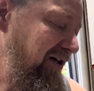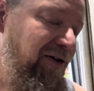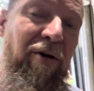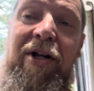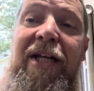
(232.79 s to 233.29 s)

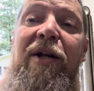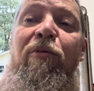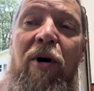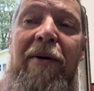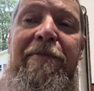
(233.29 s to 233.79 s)
You only need
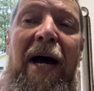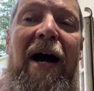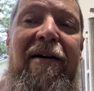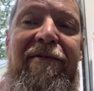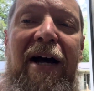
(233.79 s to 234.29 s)
one
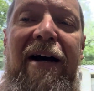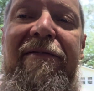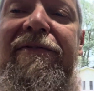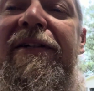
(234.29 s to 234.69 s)
power valve.